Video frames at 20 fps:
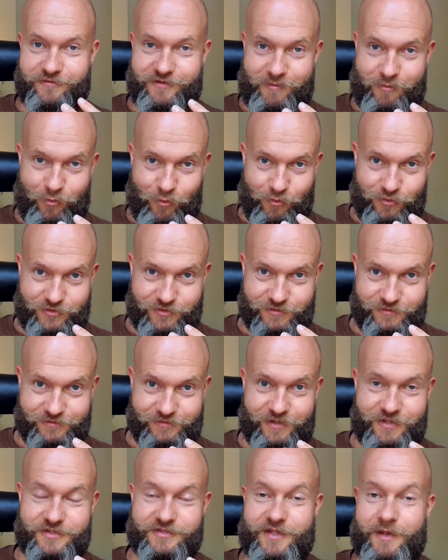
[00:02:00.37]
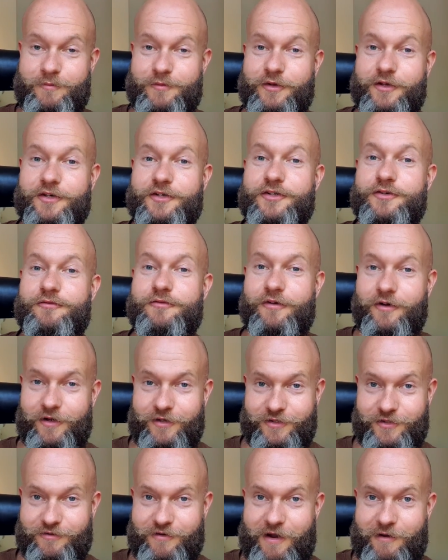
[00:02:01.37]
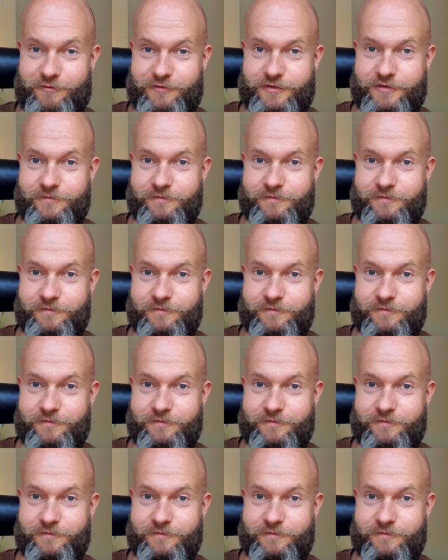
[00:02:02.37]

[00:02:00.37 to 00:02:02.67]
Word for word: report, a step you can do on the ground.